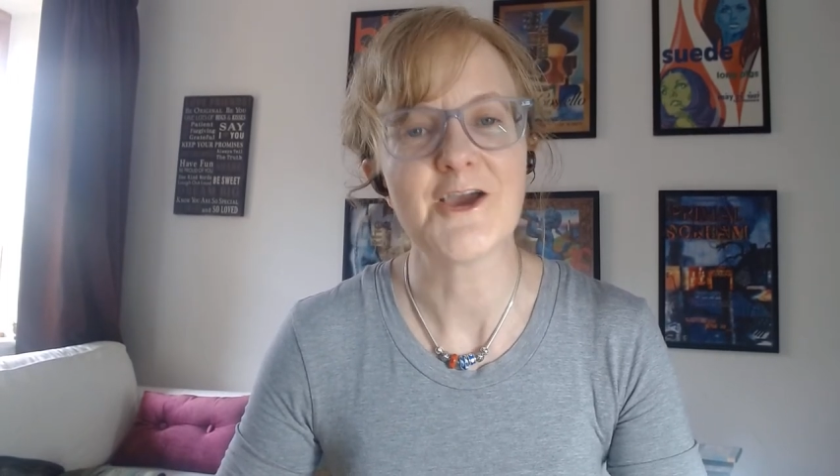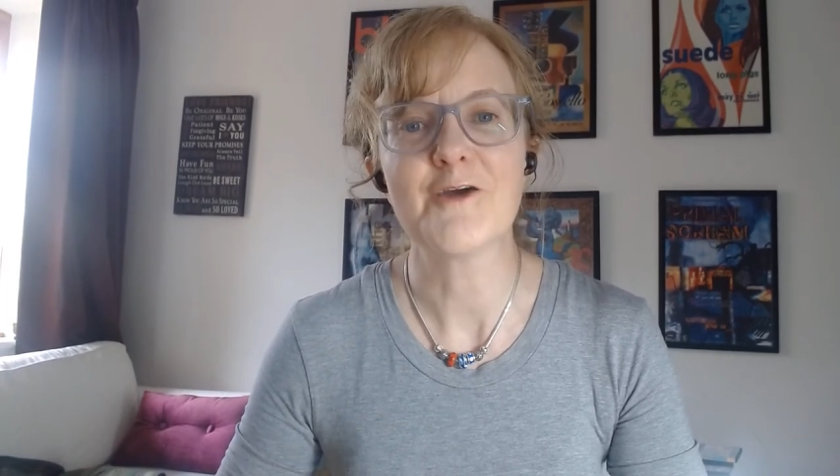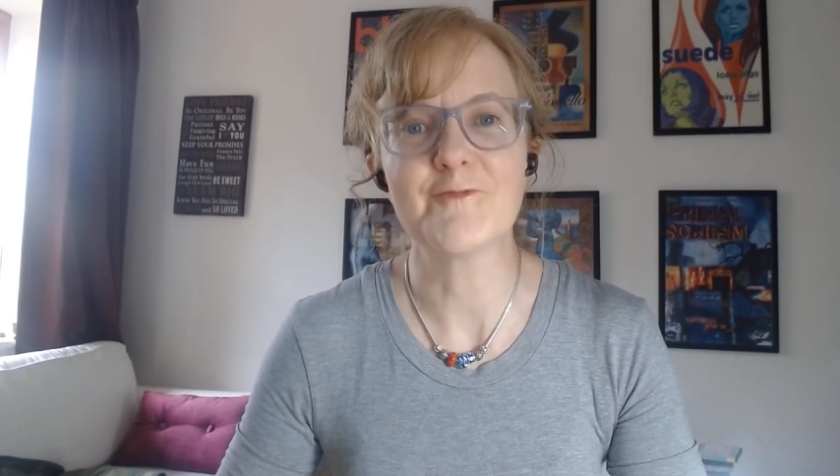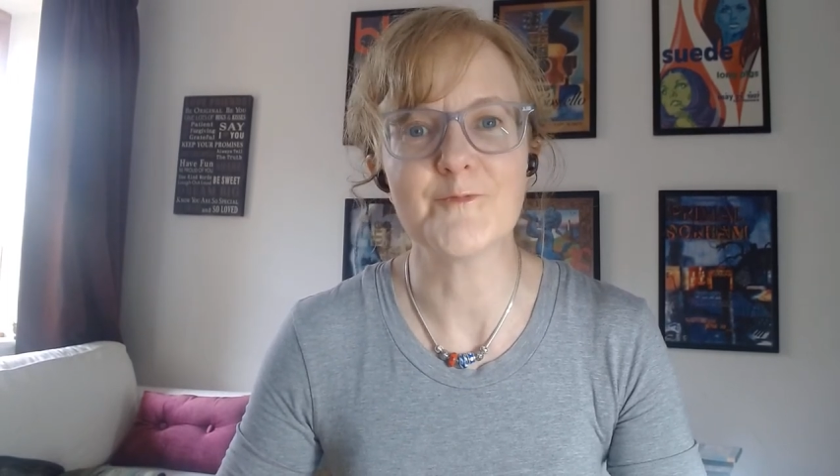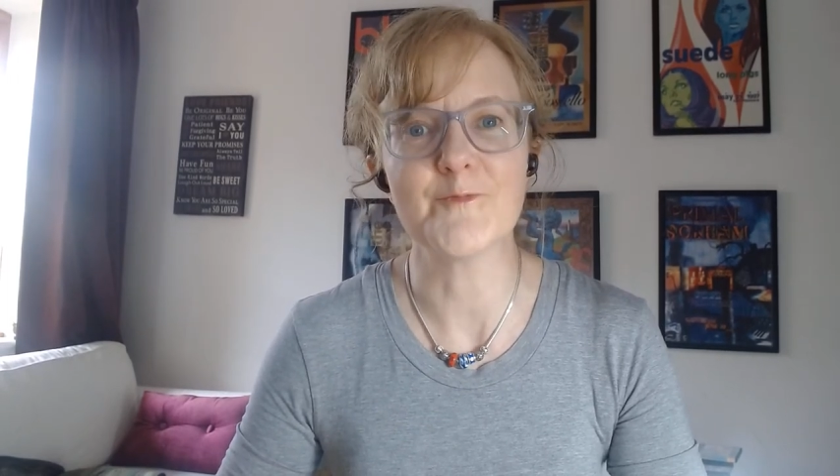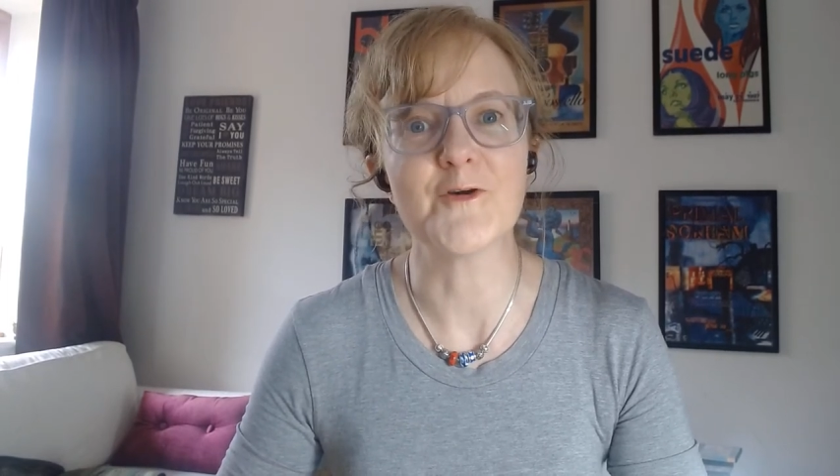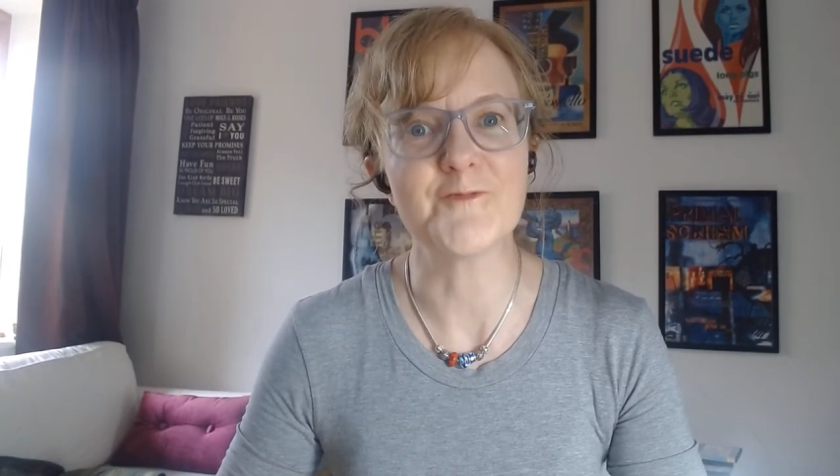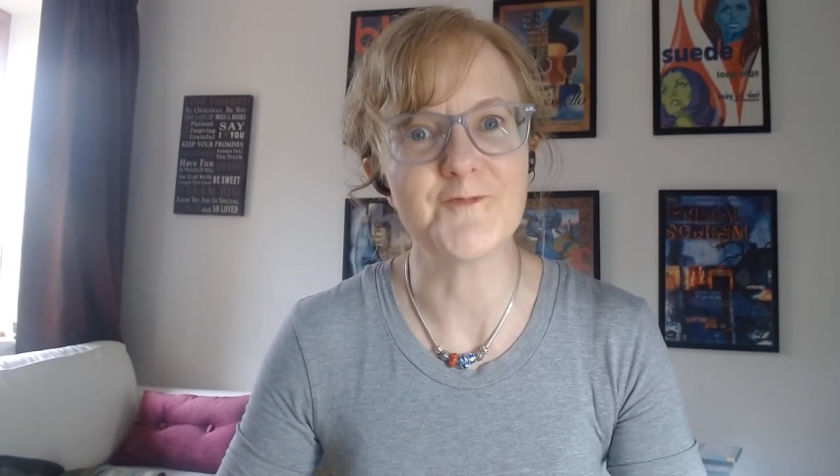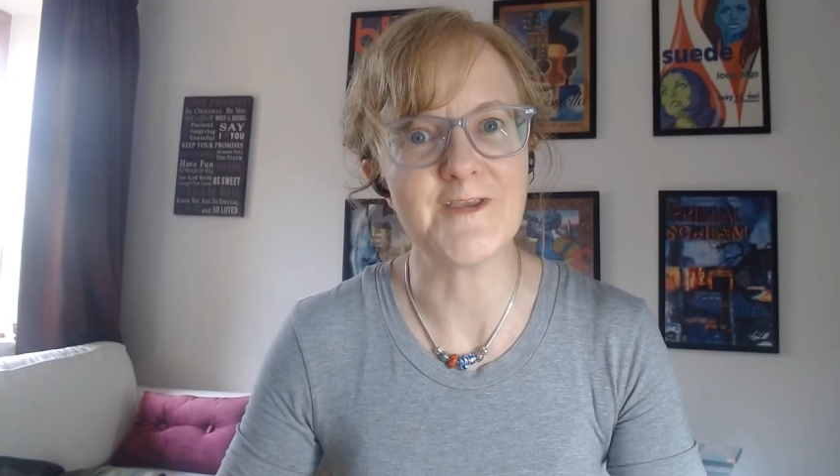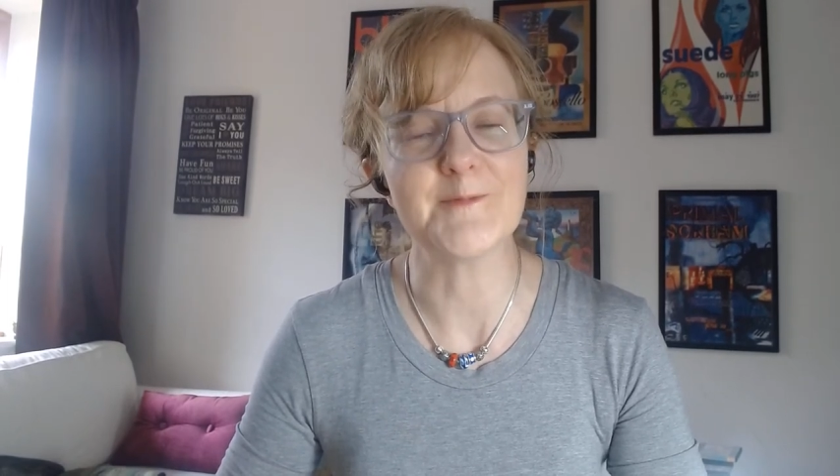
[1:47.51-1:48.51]
for more
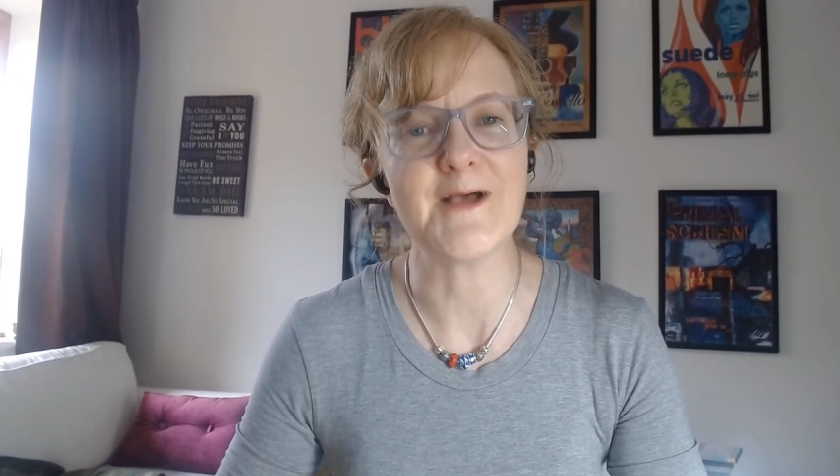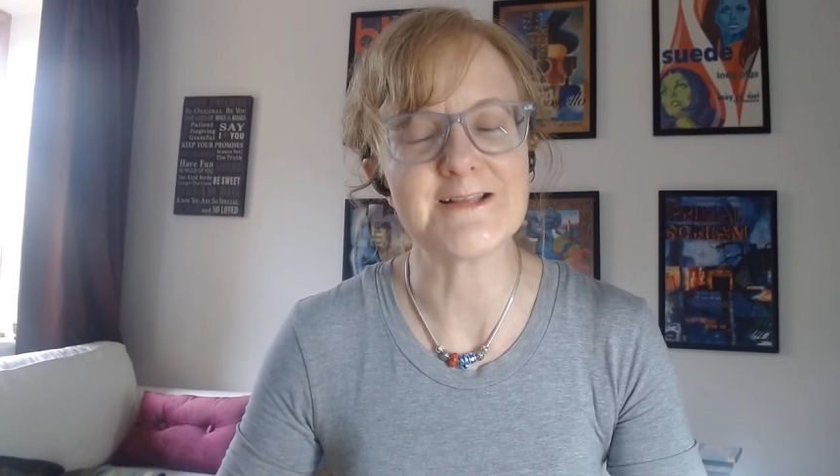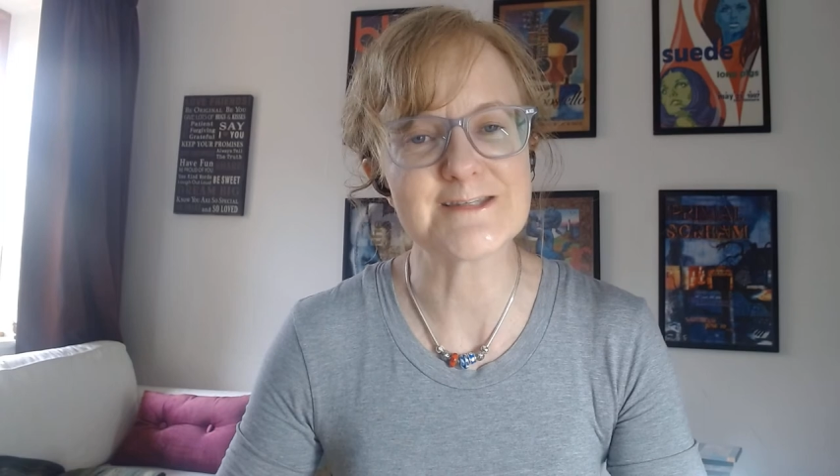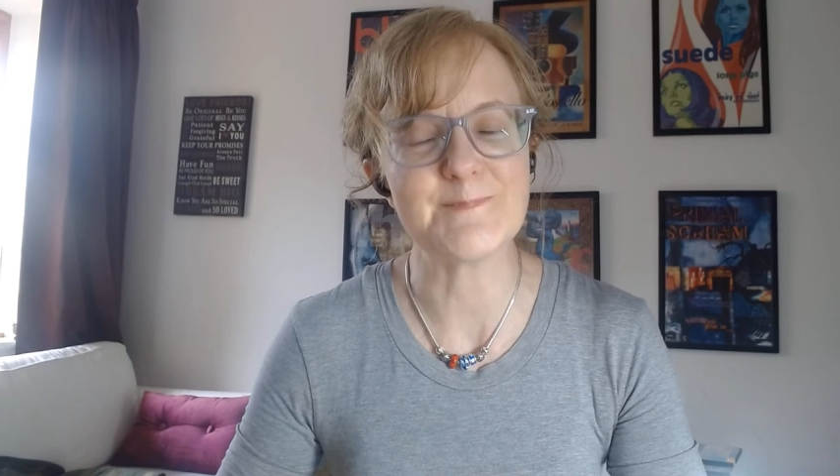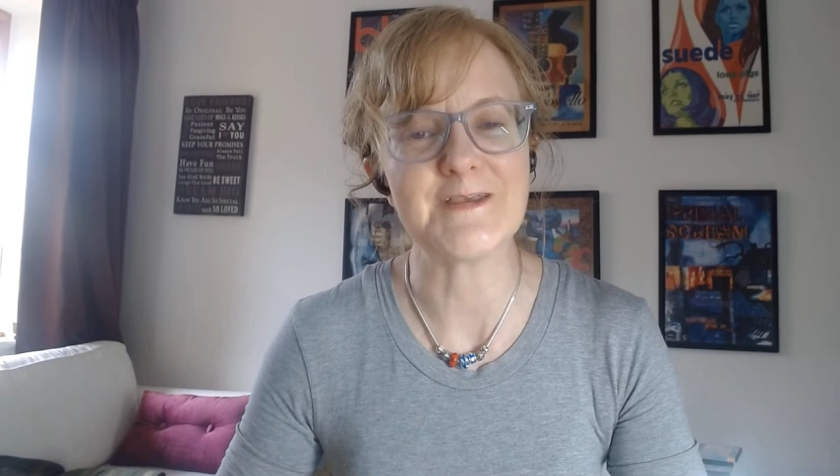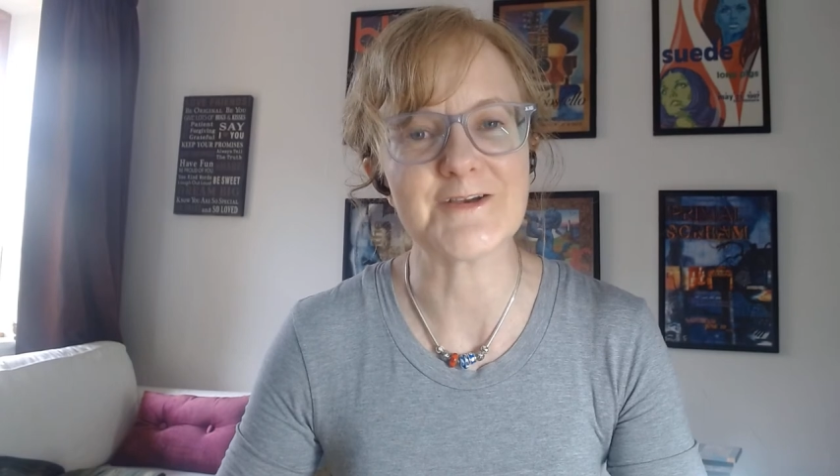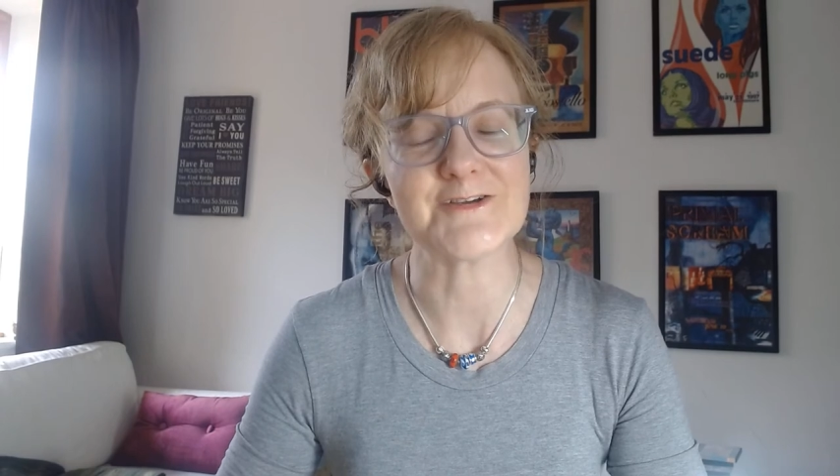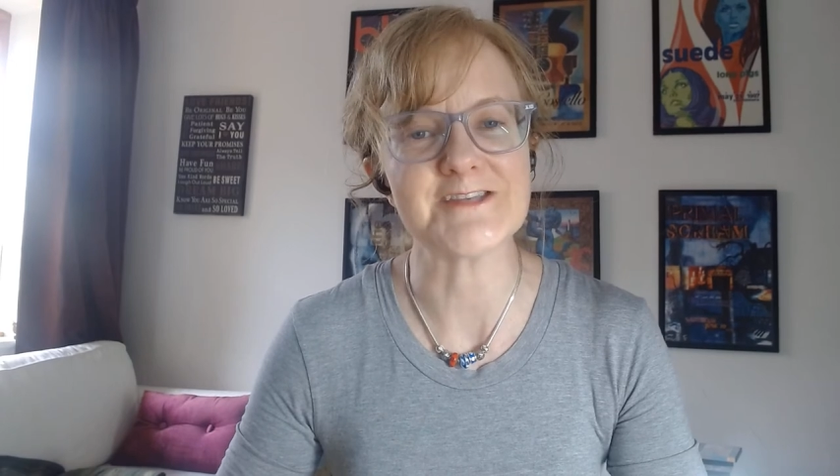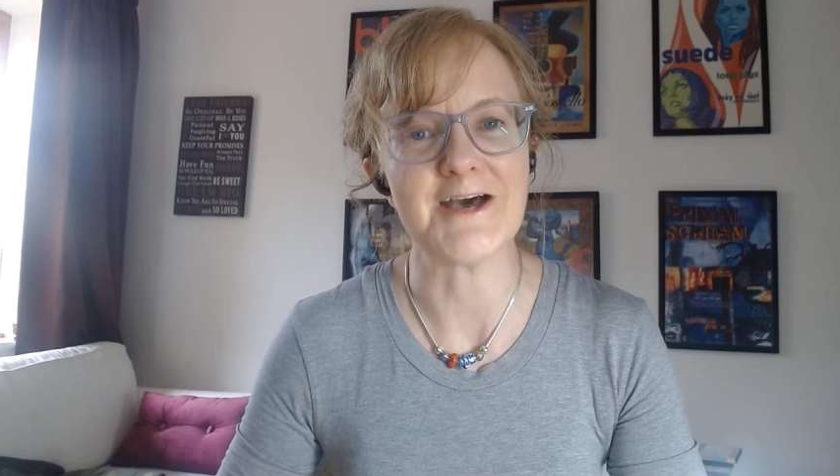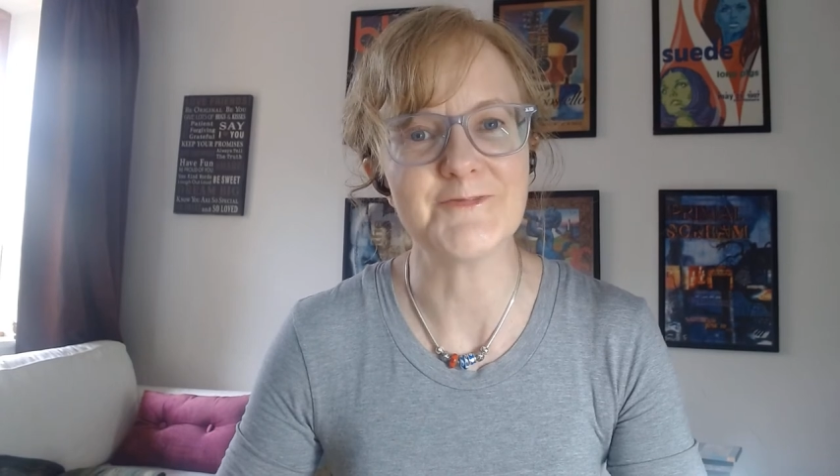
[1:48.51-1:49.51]
female
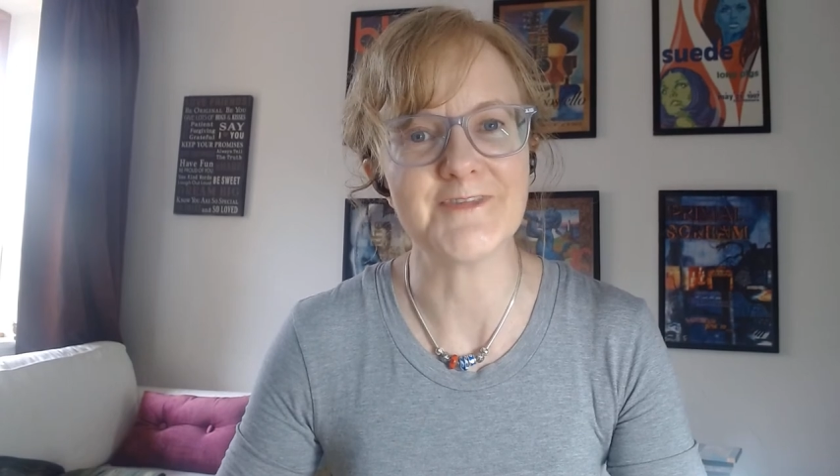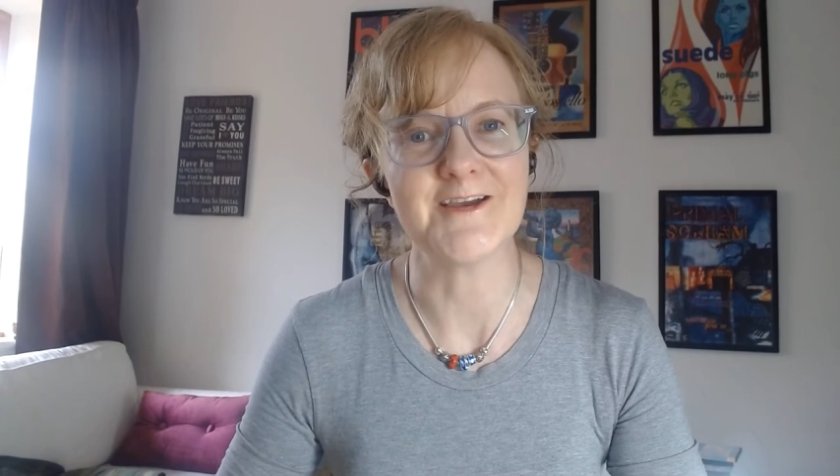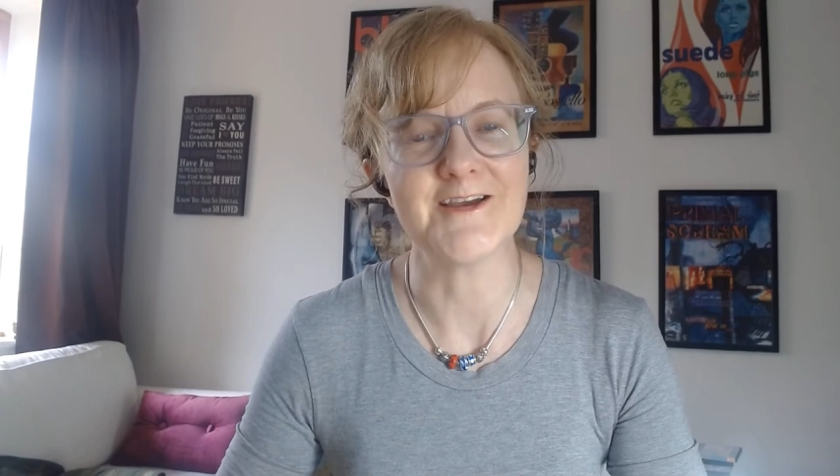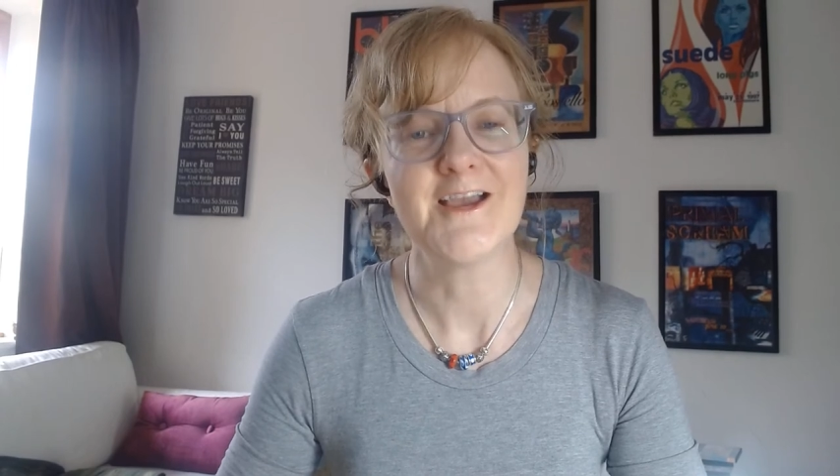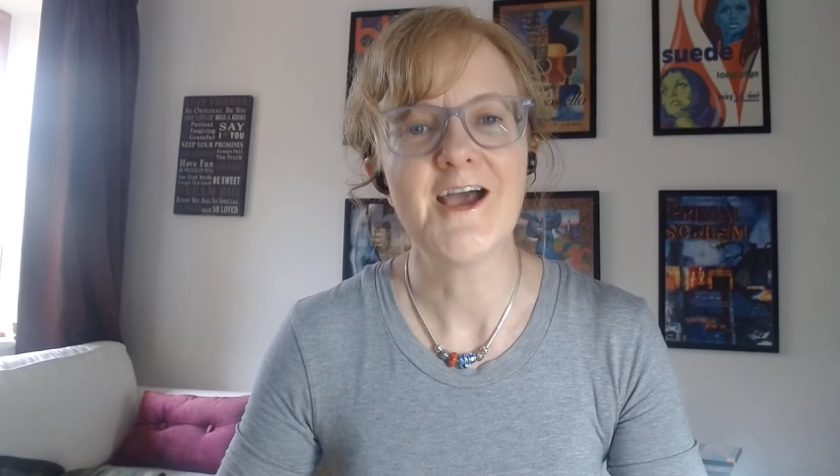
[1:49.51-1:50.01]
speakers out there.